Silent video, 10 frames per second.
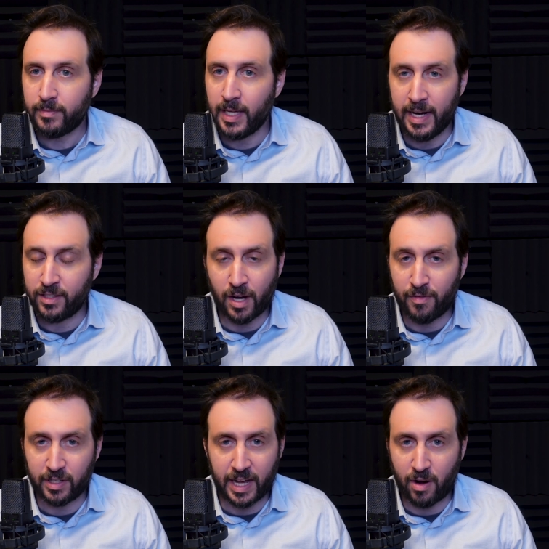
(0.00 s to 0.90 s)
And it's
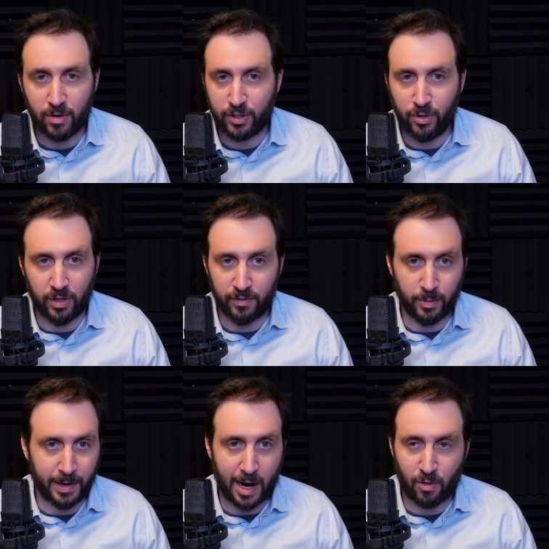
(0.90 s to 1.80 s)
often counterintuitive. The
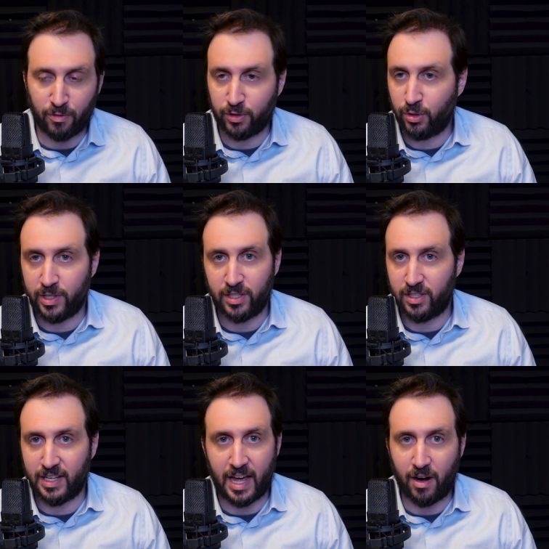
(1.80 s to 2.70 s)
powerful choice
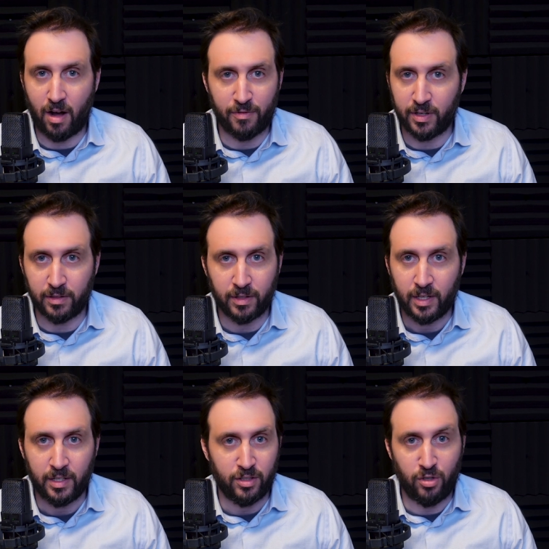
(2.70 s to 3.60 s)
is not often
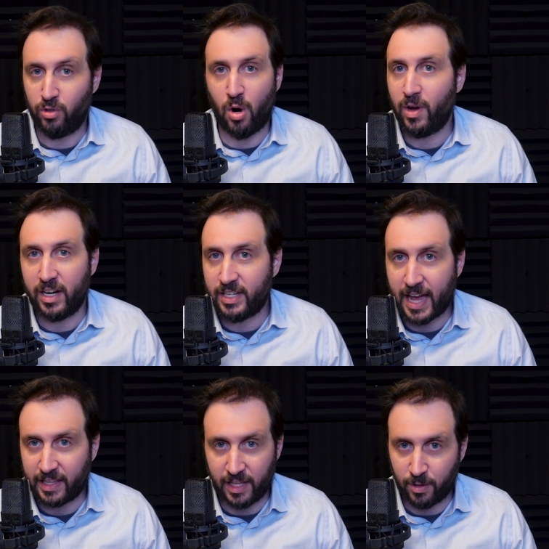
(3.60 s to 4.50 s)
to go and
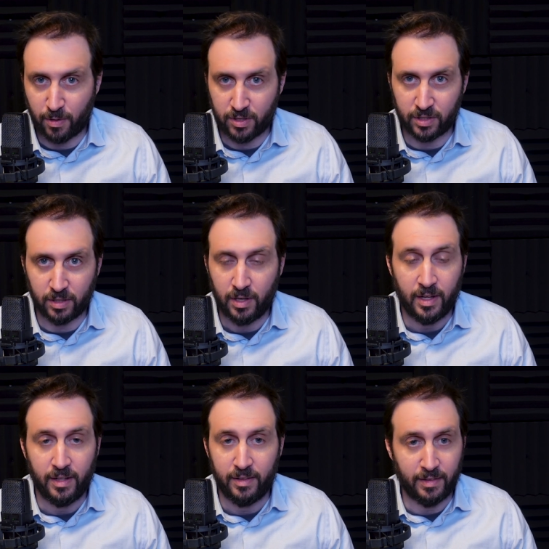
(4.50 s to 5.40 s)
attack the other person.
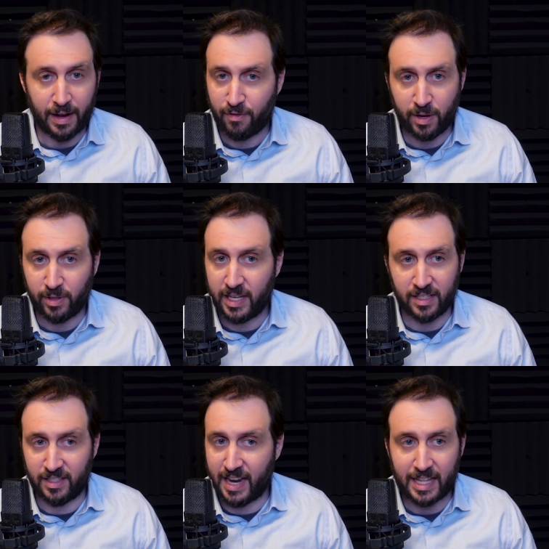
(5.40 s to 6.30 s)
That frequently
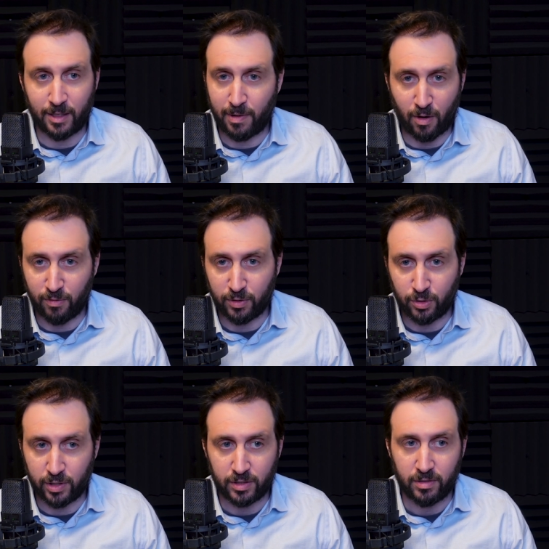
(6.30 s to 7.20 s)
is not the powerful
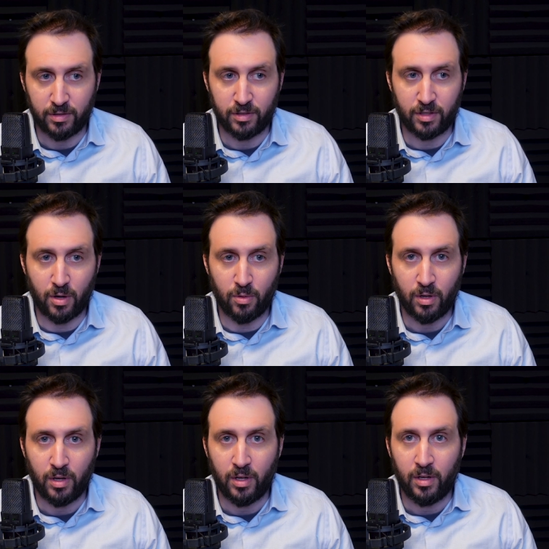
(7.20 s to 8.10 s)
choice. So,
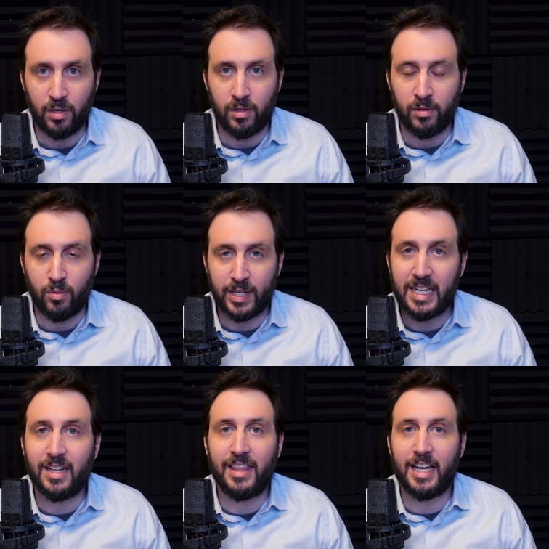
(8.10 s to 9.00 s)
we
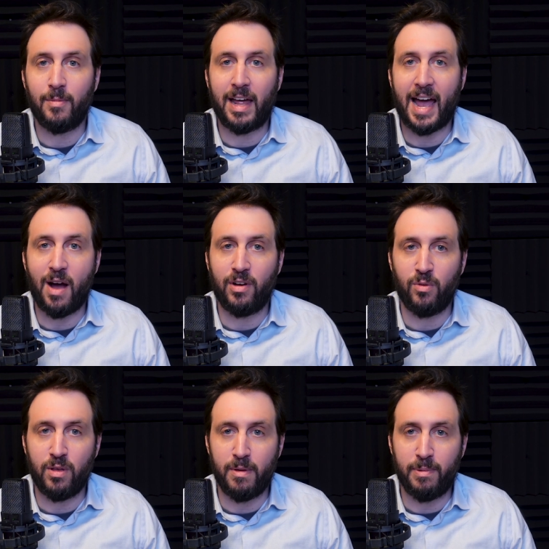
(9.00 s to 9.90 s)
need to think about how can
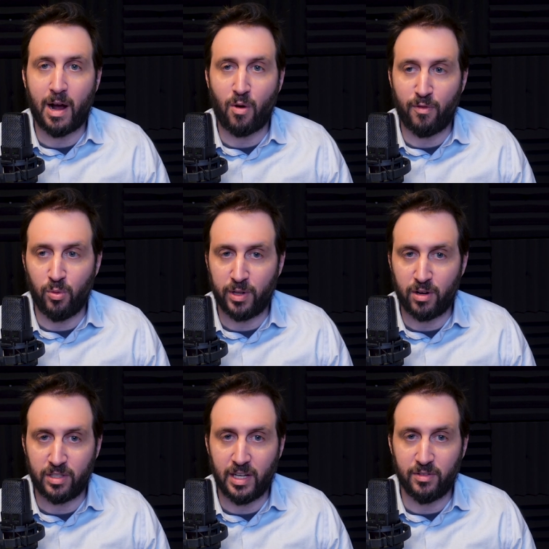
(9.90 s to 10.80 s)
we be powerful with
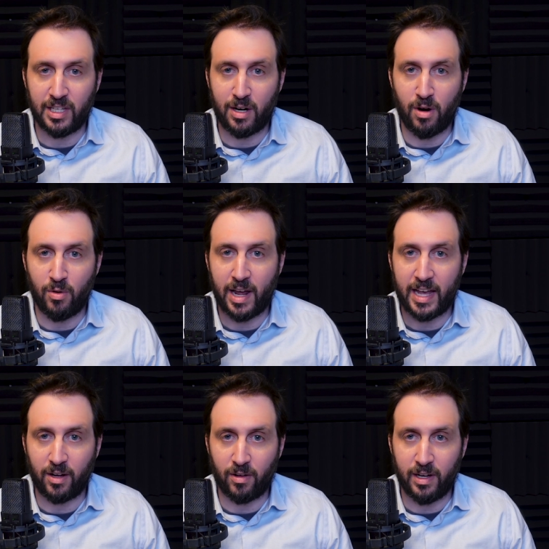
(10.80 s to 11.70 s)
ourselves in our own
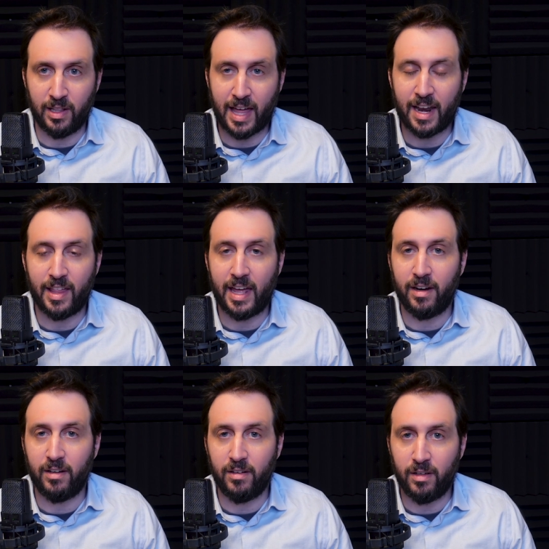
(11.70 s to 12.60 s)
anger. And a lot of that
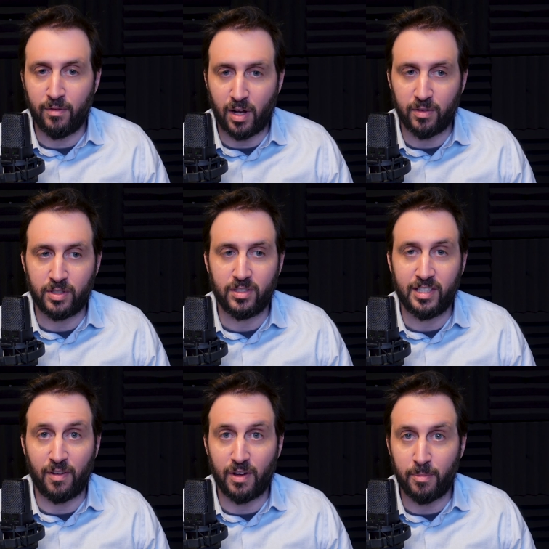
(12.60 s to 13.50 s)
involves
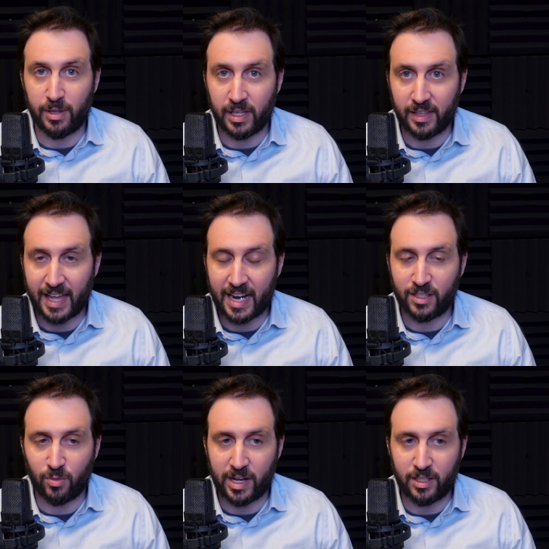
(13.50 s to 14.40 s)
self-empathy. That is
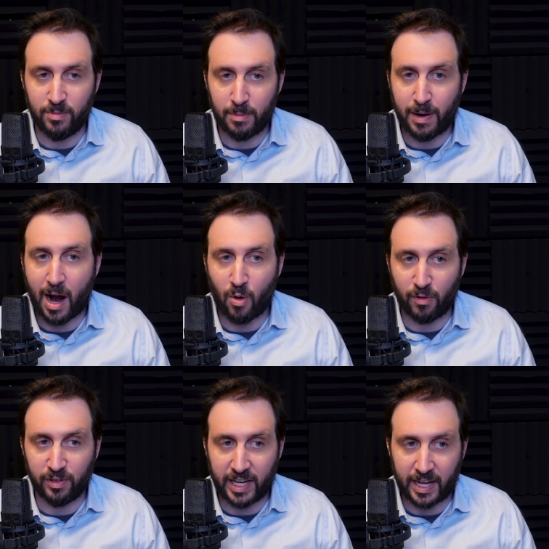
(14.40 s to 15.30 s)
a way to be
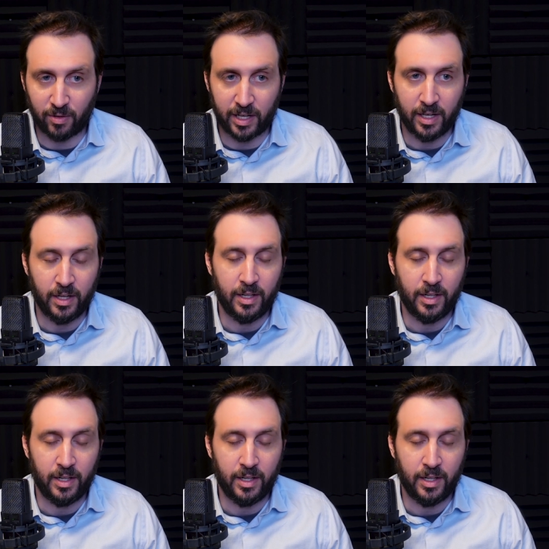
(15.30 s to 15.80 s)
powerfully angry.